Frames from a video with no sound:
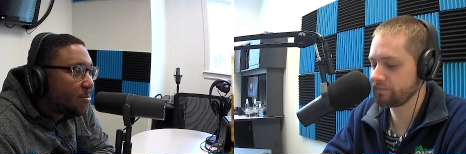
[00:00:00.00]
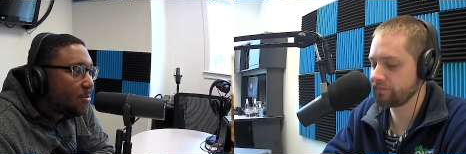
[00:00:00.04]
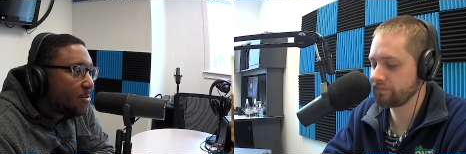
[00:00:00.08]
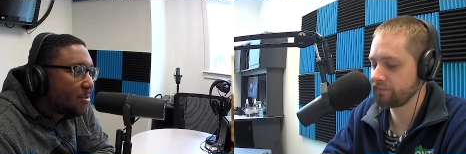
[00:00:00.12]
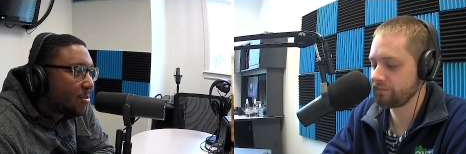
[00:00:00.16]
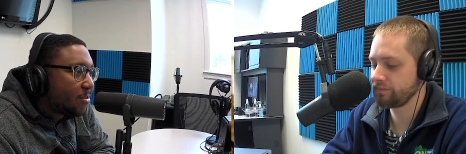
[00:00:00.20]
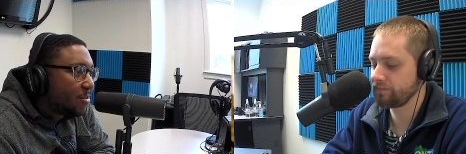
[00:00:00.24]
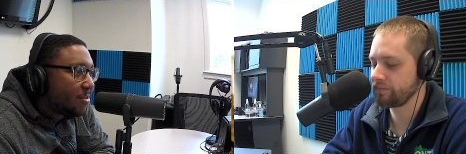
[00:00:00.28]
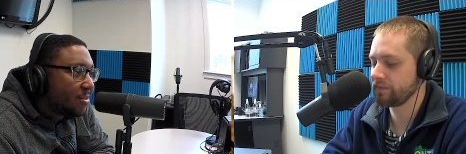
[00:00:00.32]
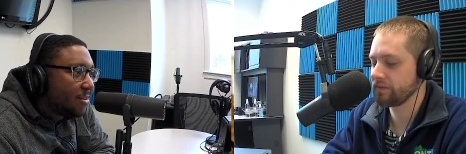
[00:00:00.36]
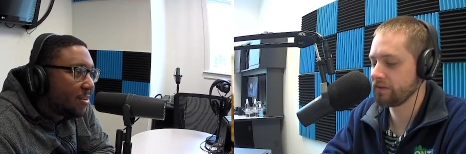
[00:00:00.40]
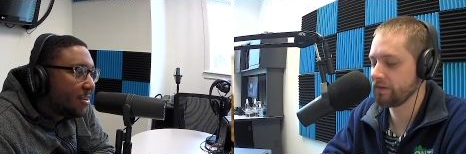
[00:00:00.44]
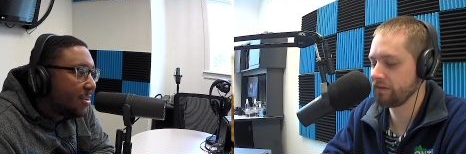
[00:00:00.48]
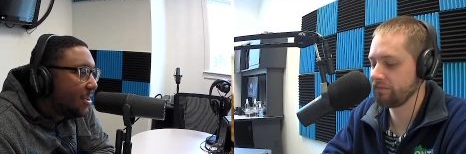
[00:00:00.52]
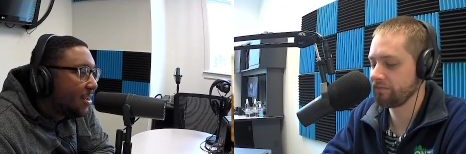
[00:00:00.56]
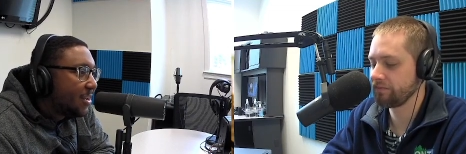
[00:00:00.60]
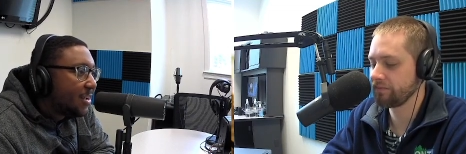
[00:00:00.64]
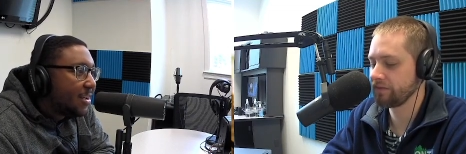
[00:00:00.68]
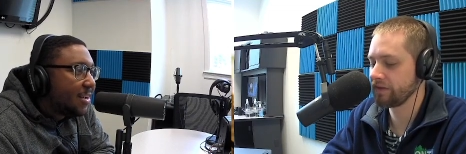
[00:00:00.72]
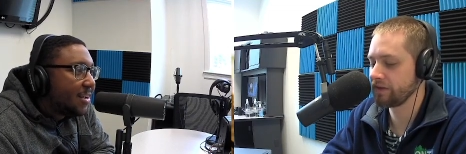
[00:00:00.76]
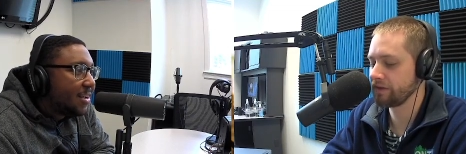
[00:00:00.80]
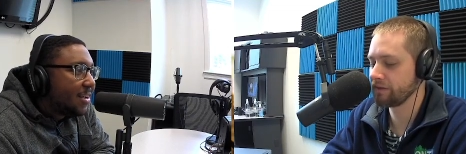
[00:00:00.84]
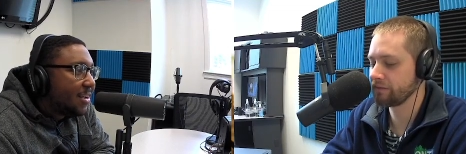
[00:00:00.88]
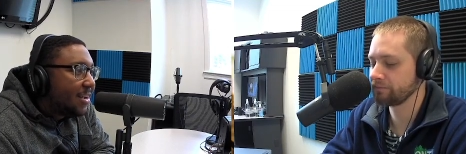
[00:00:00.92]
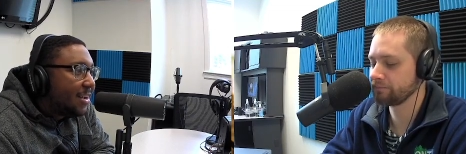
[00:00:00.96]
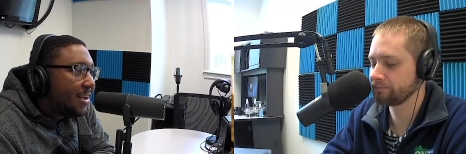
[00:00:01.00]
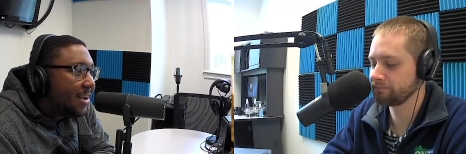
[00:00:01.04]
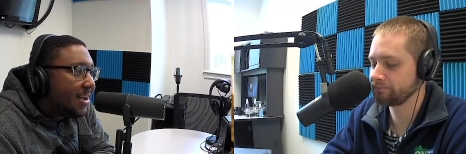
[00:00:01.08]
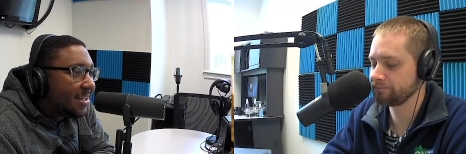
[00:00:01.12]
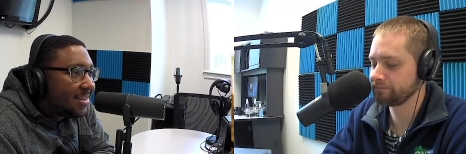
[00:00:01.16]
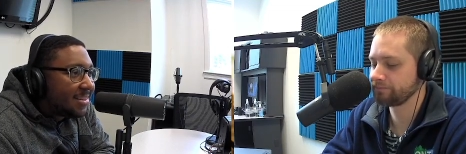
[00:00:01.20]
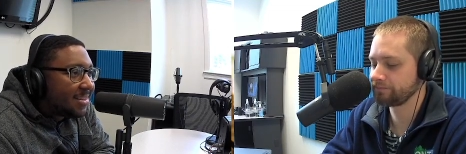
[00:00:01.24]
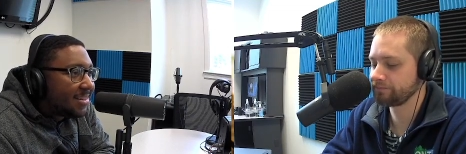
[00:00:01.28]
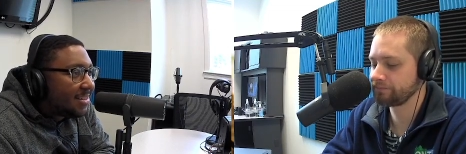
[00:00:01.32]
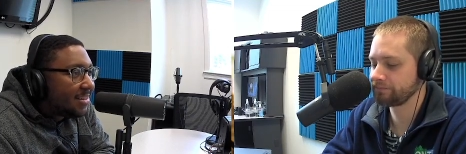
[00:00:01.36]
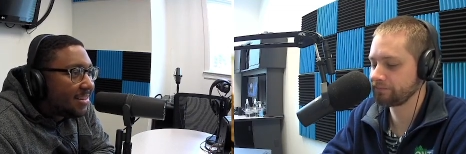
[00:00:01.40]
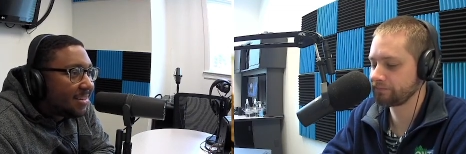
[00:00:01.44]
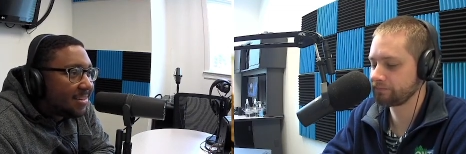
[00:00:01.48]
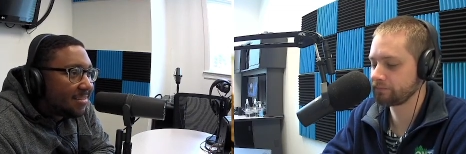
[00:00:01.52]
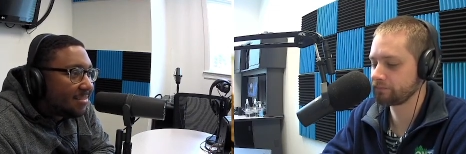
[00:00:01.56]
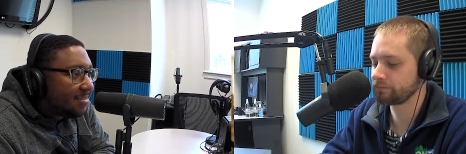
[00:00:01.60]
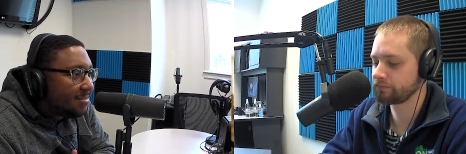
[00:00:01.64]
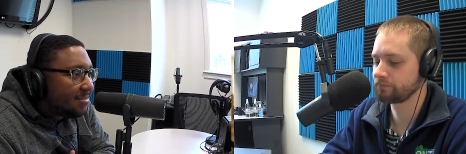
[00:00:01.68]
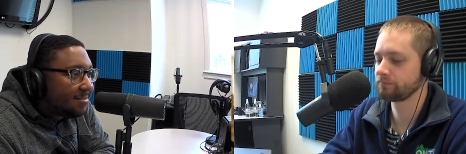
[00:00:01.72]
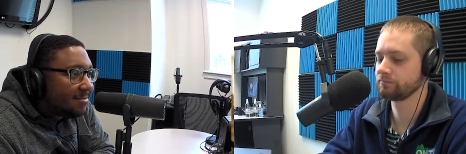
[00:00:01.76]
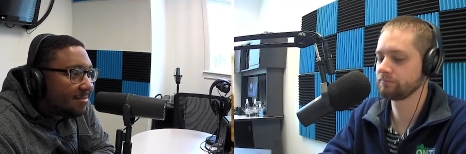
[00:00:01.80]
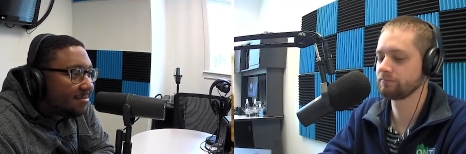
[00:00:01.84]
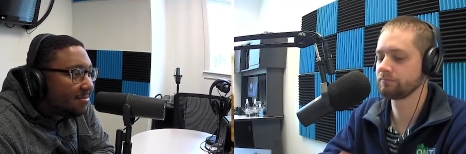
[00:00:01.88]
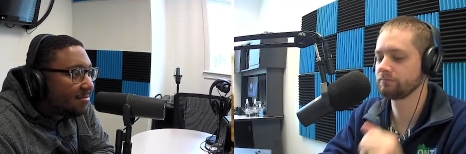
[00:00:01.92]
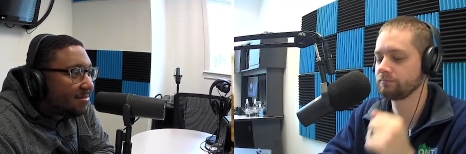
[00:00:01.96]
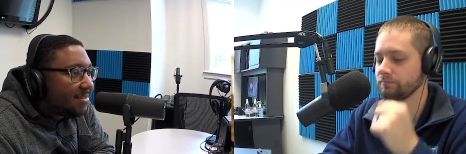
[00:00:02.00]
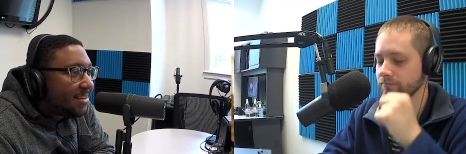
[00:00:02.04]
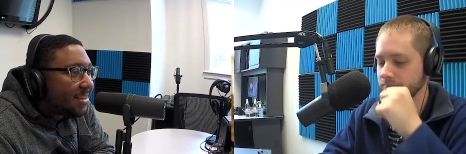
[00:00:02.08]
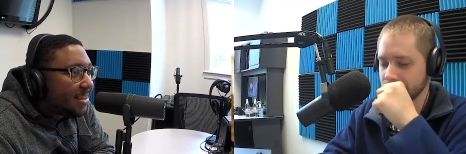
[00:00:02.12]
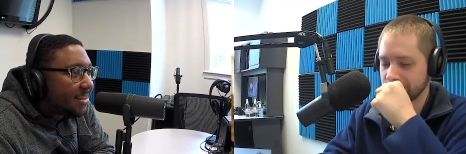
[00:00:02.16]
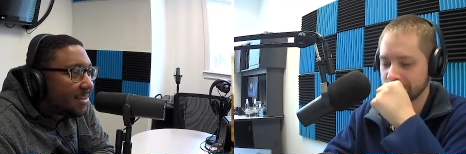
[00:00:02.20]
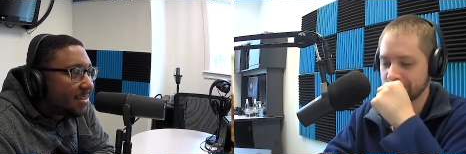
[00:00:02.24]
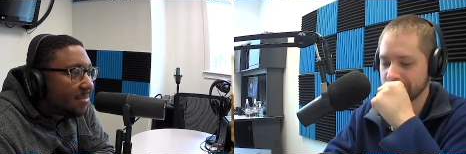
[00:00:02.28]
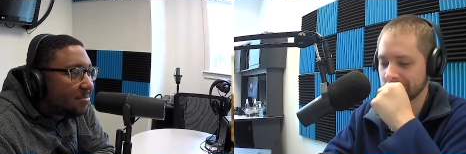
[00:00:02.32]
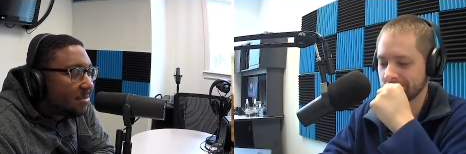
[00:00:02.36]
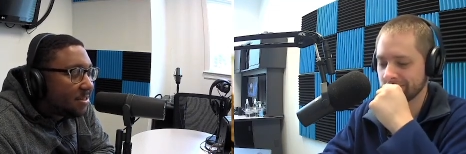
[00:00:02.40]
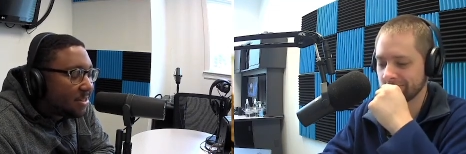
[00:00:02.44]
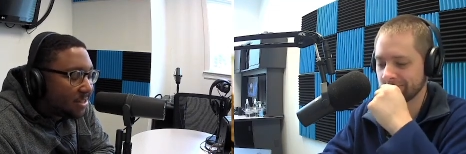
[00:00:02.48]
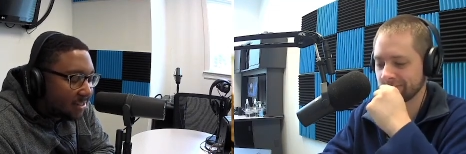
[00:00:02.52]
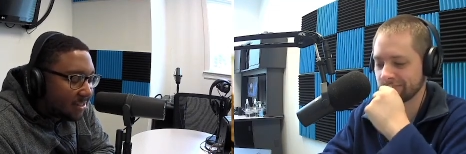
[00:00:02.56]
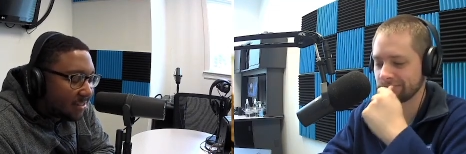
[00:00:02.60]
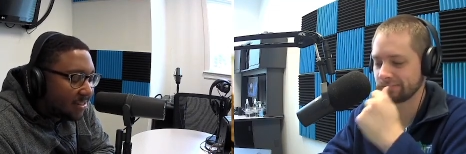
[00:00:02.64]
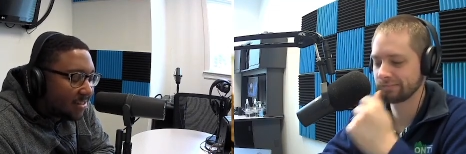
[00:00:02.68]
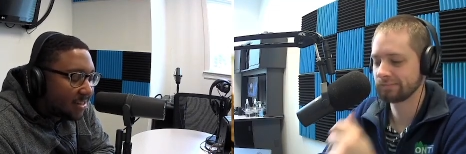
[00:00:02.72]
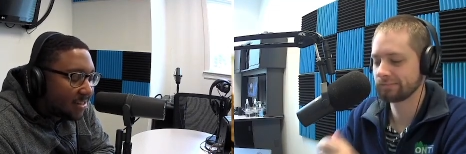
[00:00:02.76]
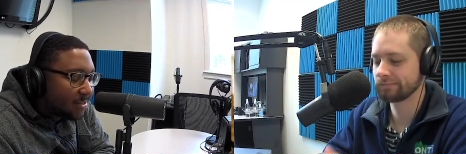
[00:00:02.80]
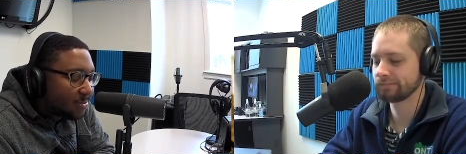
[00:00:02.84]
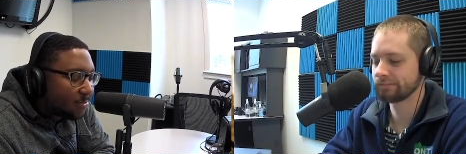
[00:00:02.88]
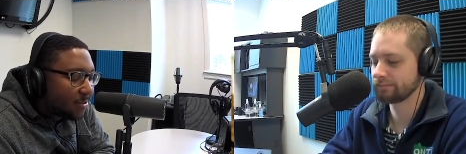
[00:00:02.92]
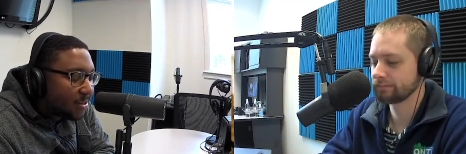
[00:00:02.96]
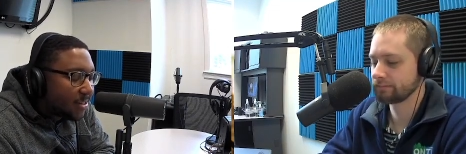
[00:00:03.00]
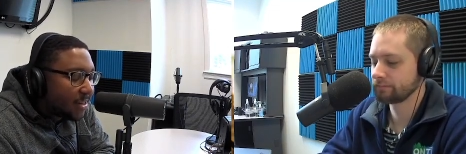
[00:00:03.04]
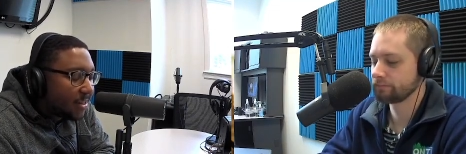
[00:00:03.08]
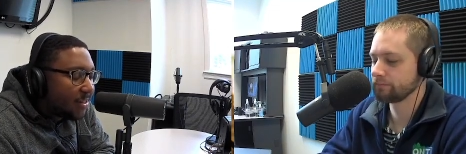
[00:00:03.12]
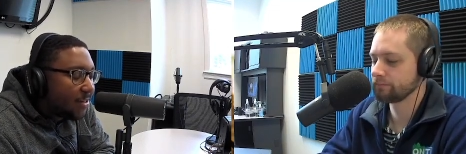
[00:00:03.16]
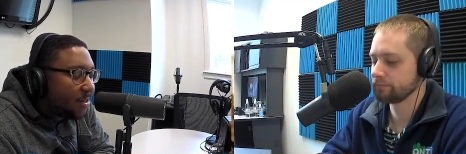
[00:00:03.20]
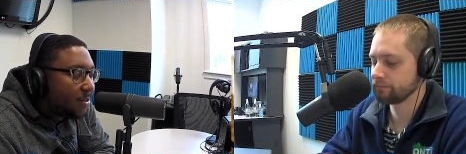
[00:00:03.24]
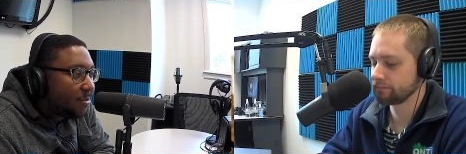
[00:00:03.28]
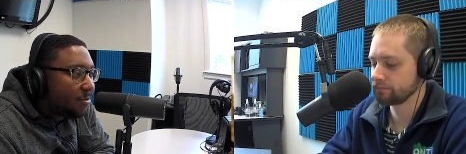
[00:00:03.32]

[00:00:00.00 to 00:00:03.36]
Speaker 1: quarter. Yeah. And then, yeah, Michigan does what they